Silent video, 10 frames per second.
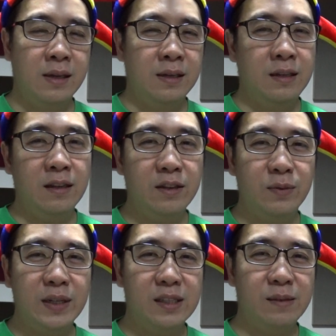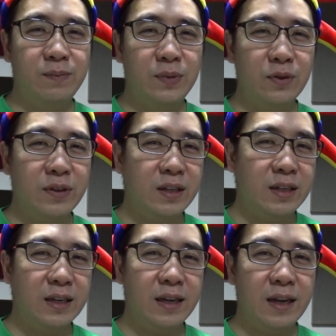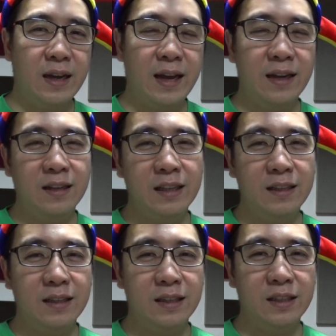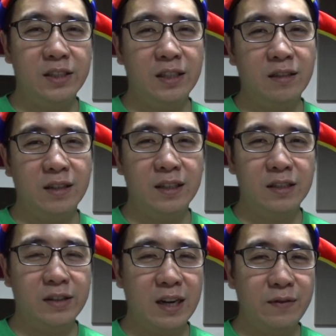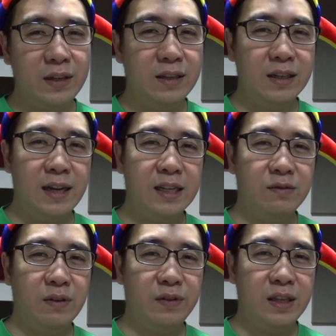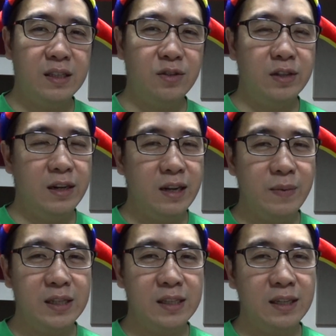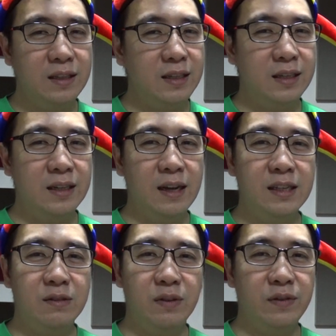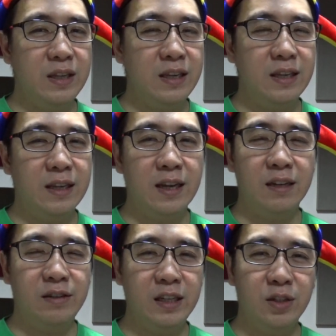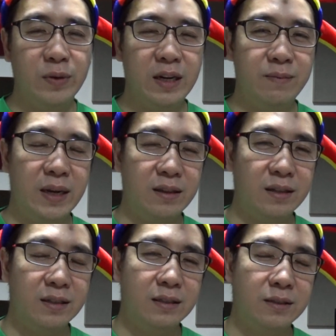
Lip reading: In other words, both the Hegel and the Schiit are driving the LS50s to the limits, and the LS50 can't really do any better.